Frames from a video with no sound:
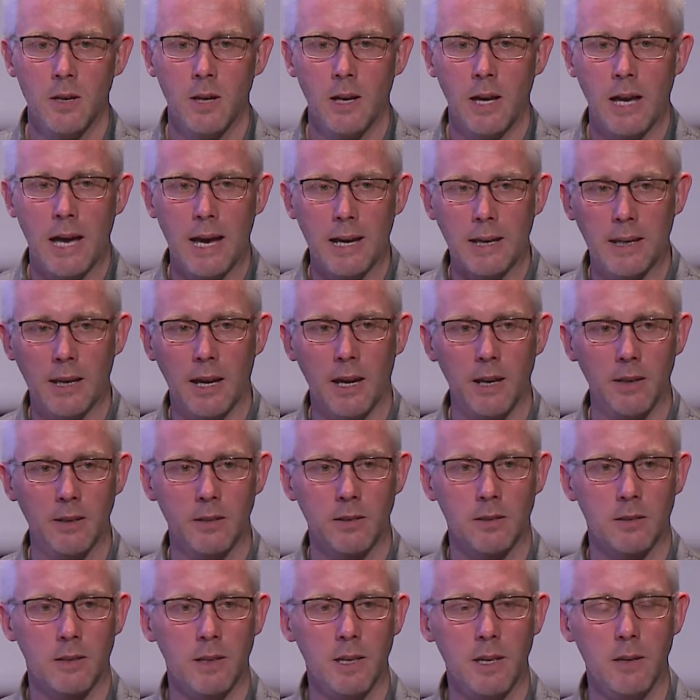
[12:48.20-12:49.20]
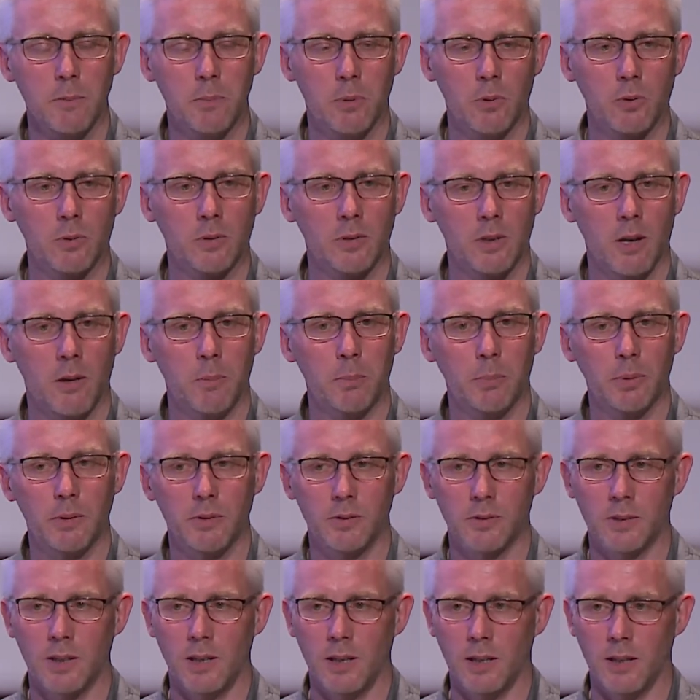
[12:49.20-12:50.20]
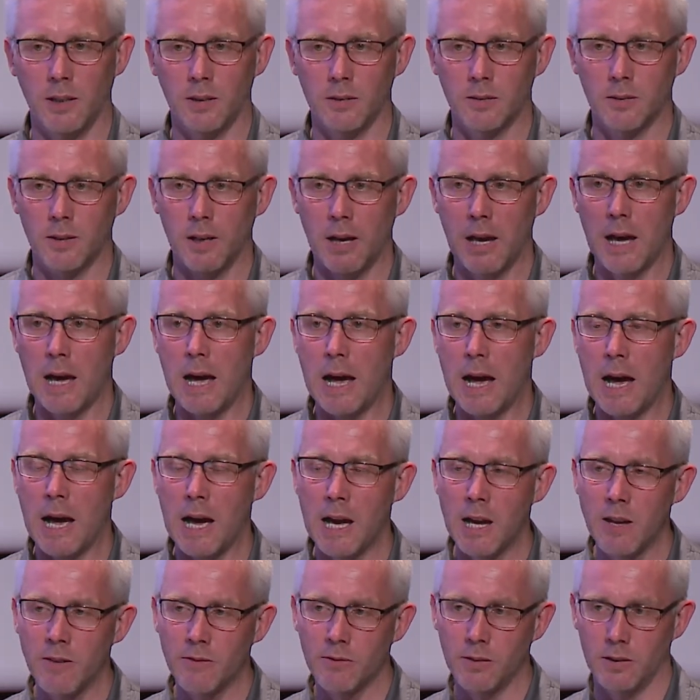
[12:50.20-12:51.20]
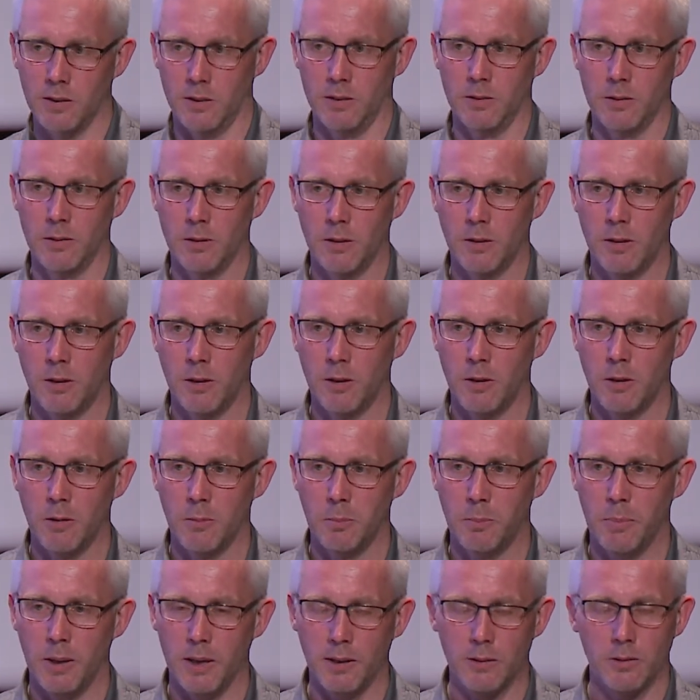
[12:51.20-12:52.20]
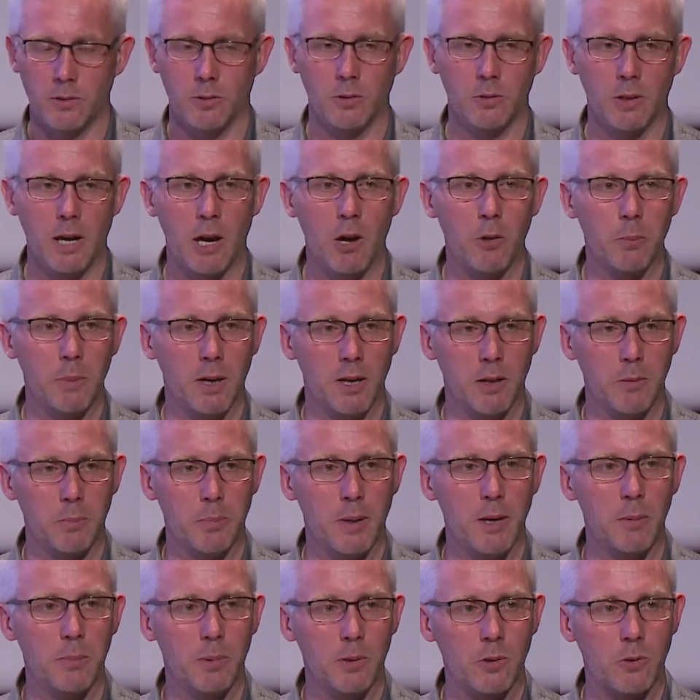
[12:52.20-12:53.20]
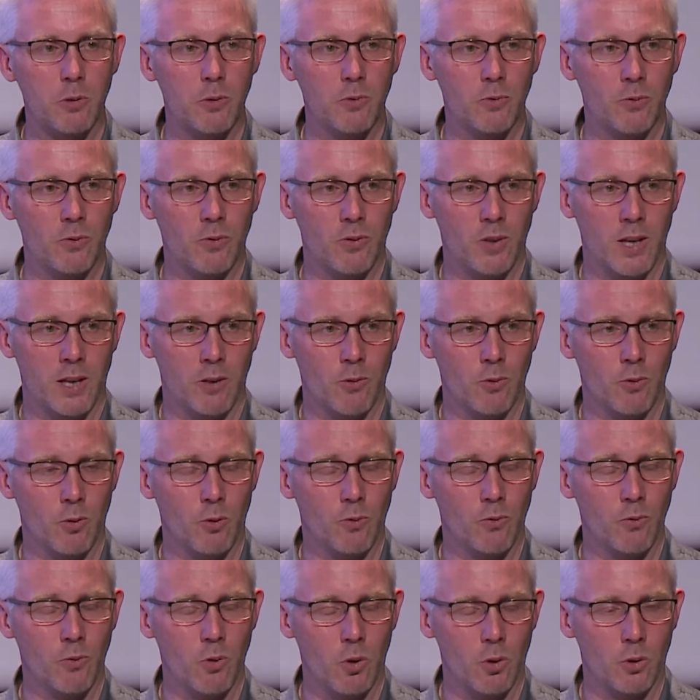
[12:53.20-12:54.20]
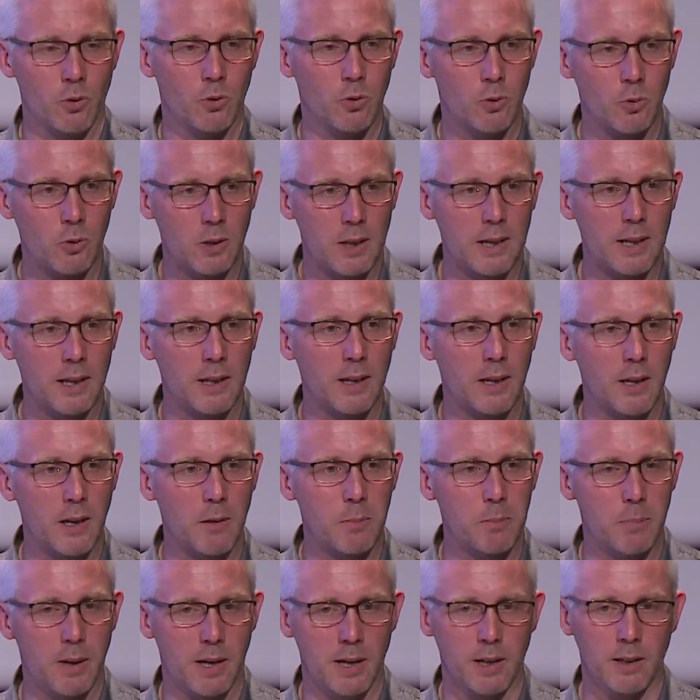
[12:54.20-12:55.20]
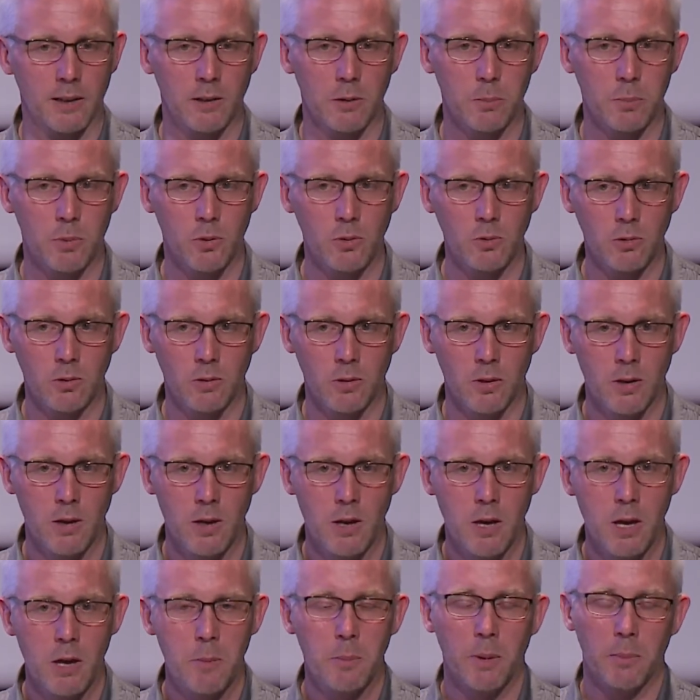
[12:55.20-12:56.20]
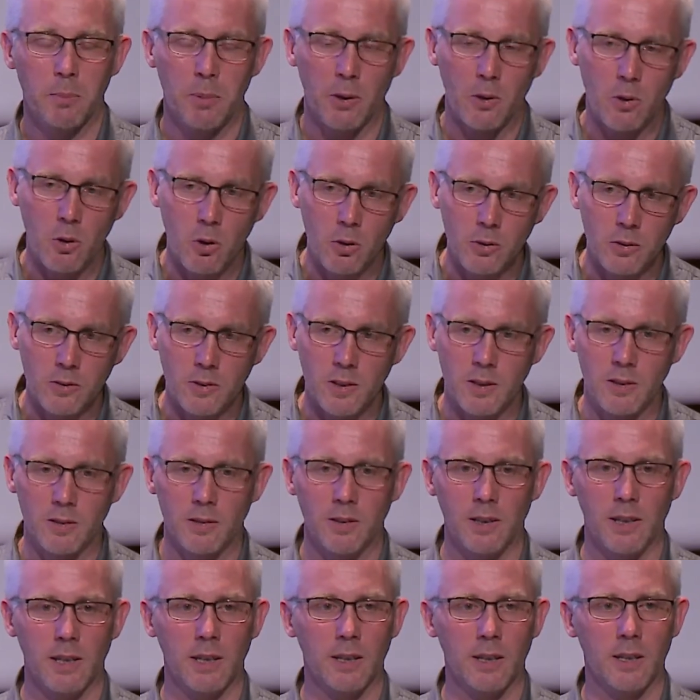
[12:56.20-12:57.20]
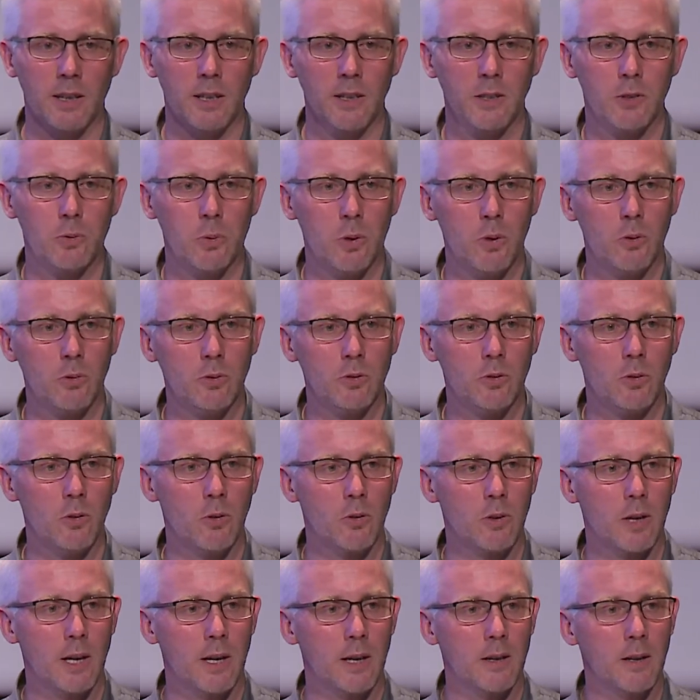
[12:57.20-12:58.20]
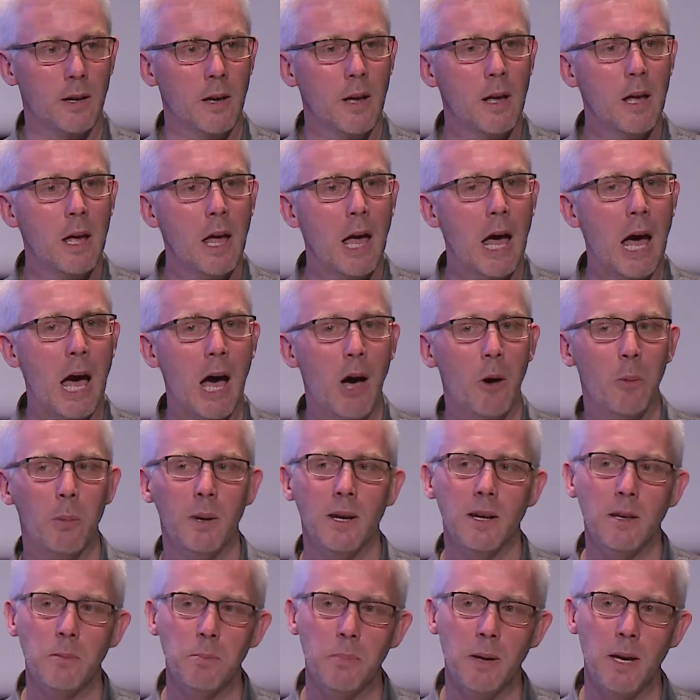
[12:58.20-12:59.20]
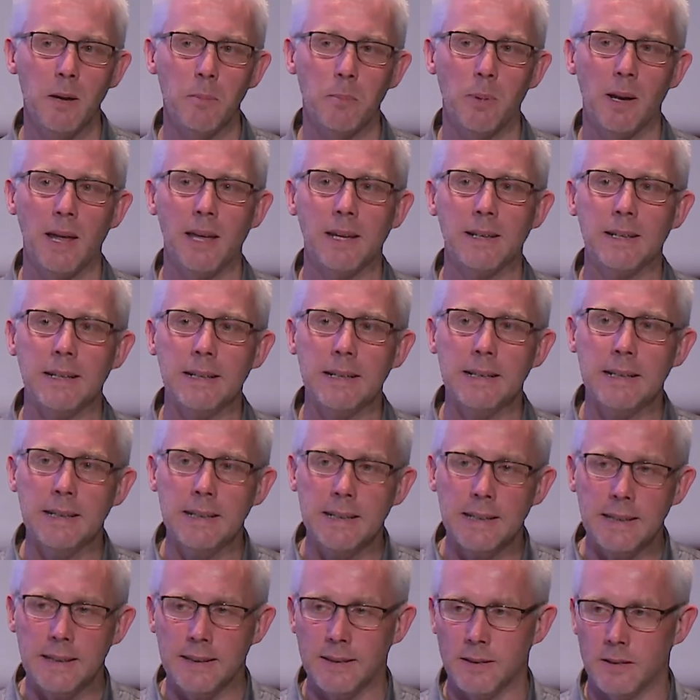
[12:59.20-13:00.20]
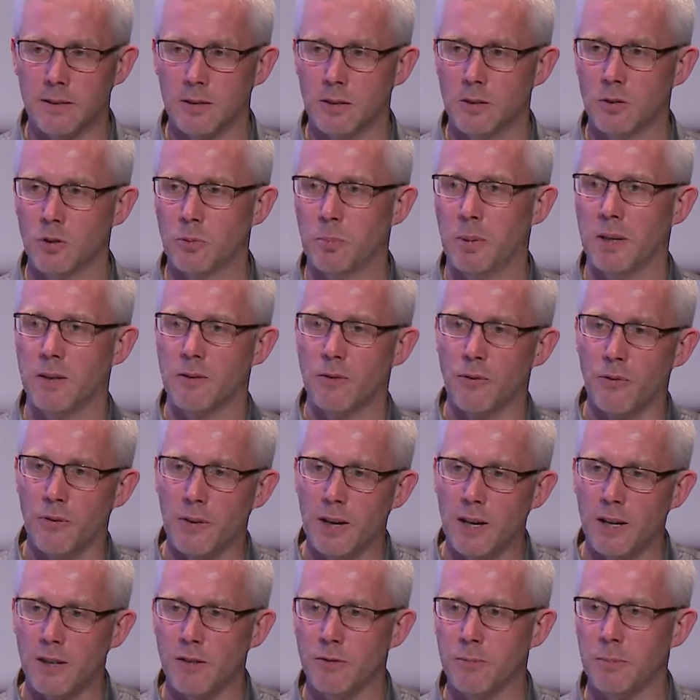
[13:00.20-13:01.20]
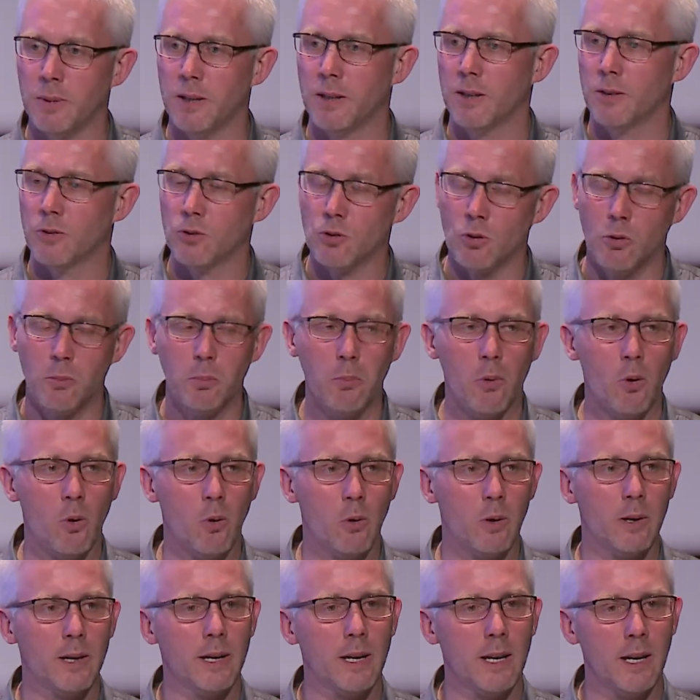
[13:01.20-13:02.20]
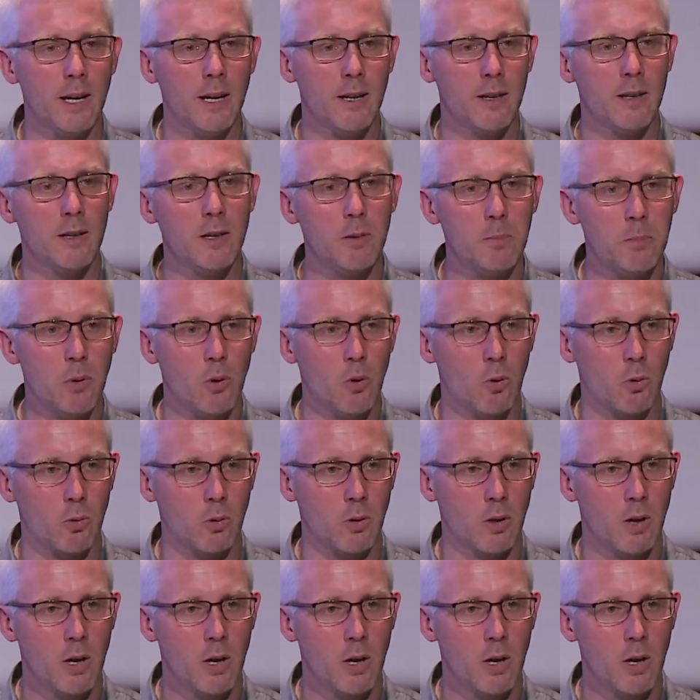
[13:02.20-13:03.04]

against ebook sample size, either based on how many people convert to clicking and buying the book. But because there's leakage, we also look at how many people at least spend 5 minutes or more in the book,